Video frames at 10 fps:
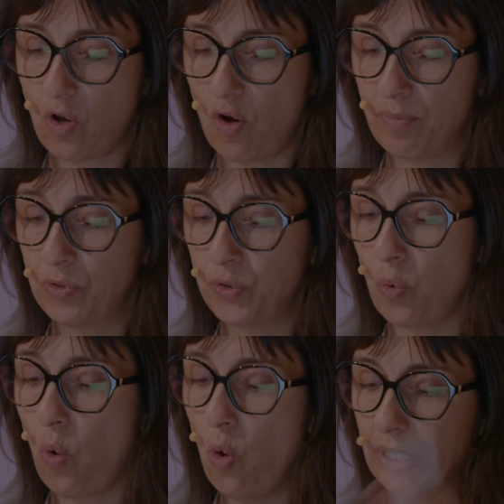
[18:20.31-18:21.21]
common
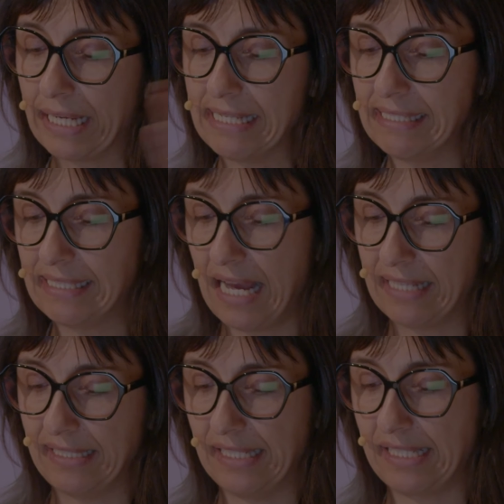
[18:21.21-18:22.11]
to all case
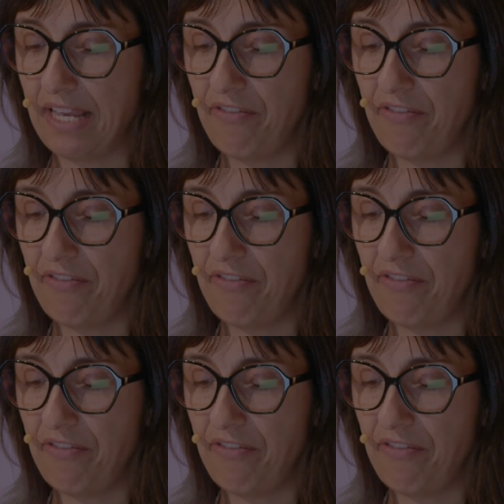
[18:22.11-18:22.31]
studies,